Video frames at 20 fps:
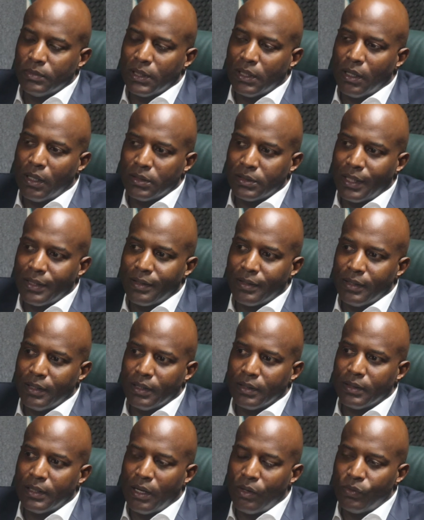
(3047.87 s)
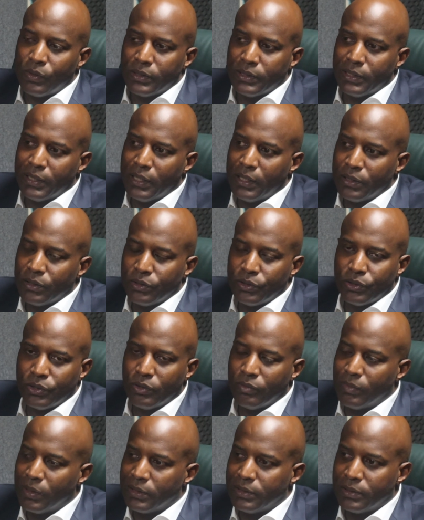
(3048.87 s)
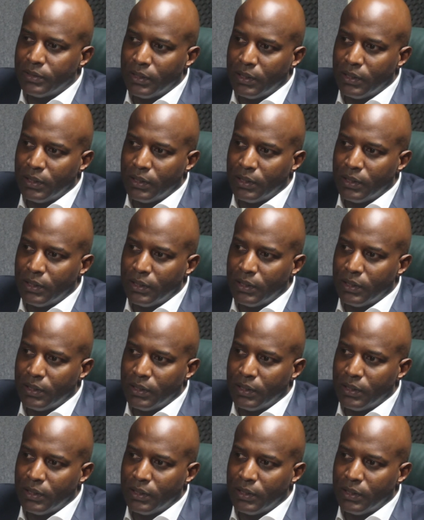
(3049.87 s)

because I think that would change so much